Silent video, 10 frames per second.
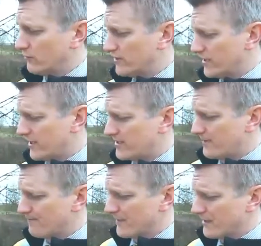all the
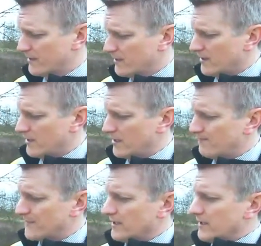data.
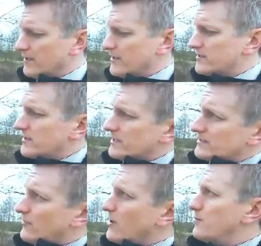This
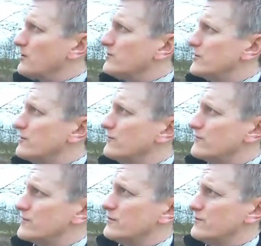links via Bluetooth
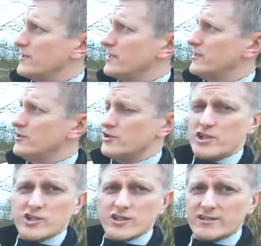to the
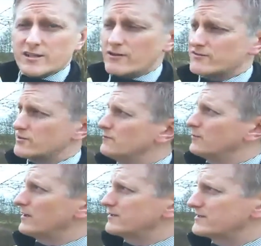GG02
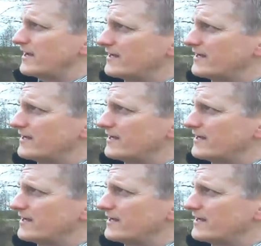Plus